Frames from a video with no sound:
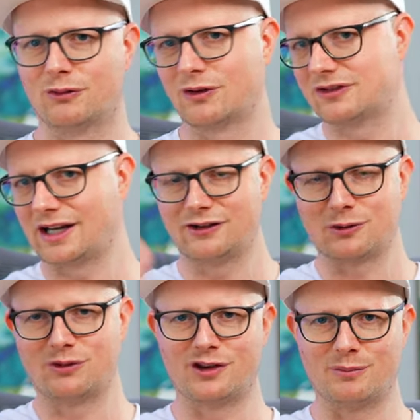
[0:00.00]
sending
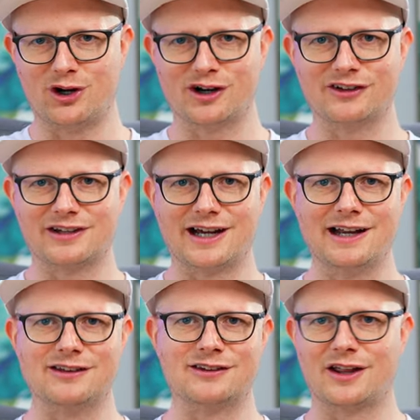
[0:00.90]
someone to the Mars
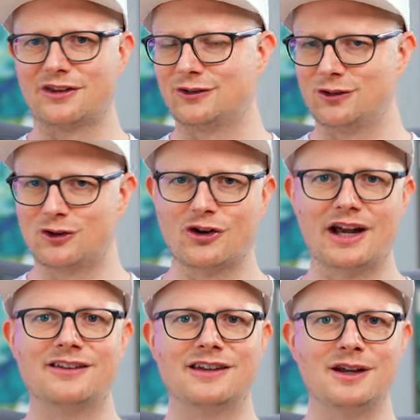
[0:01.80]
science, nothing too
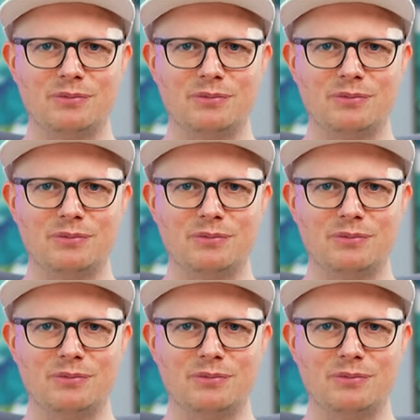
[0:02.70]
crazy,